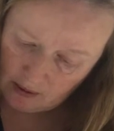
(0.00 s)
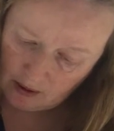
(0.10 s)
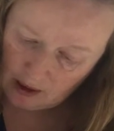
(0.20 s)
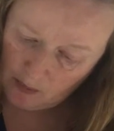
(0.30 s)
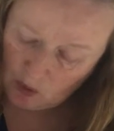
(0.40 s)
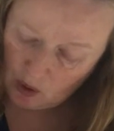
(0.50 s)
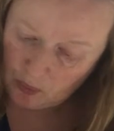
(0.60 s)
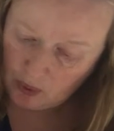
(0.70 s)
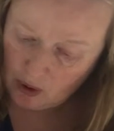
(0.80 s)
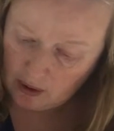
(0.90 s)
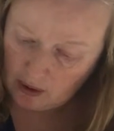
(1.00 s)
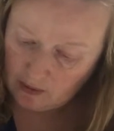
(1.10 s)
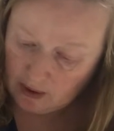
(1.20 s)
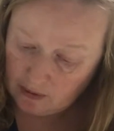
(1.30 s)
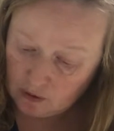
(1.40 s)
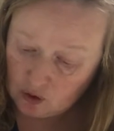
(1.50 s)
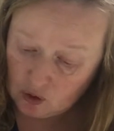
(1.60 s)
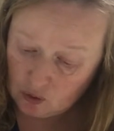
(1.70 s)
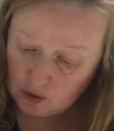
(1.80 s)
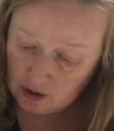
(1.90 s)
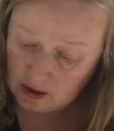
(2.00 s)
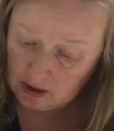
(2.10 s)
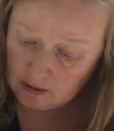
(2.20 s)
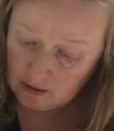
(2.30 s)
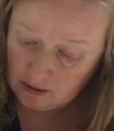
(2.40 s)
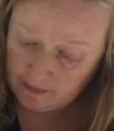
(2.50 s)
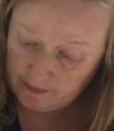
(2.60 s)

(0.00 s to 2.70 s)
And I'm going to put on here that there's 2 seeds